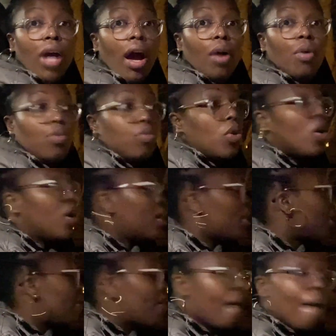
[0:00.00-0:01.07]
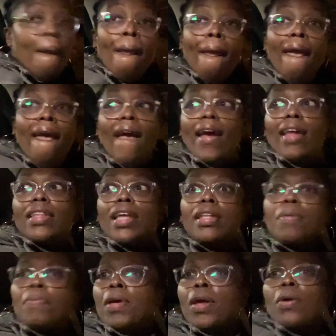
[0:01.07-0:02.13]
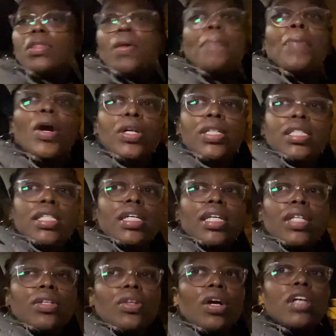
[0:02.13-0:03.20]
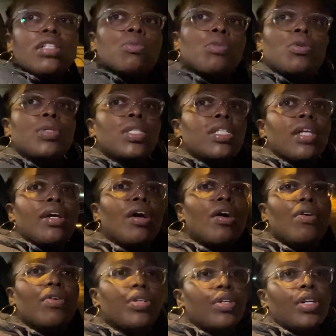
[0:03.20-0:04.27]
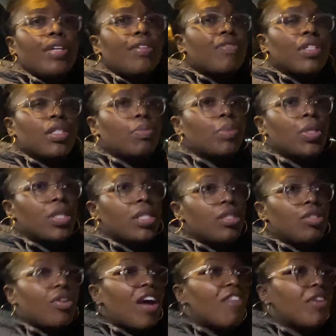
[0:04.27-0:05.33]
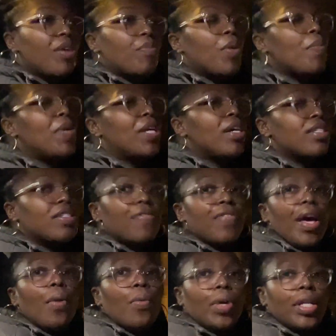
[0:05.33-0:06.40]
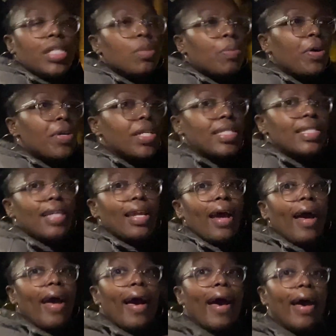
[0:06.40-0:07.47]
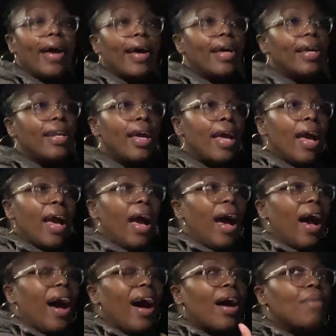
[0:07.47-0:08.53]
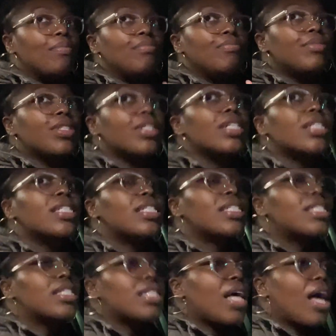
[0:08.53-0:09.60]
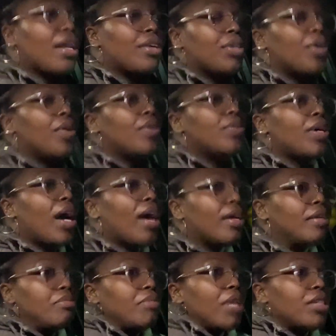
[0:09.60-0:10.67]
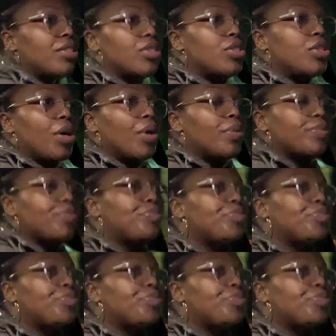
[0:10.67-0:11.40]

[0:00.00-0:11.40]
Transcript: I'll walk and then the, the person the customer would say oh you could have just pulled in the driveway but because of that one experience that i had i'm just i don't know i i just don't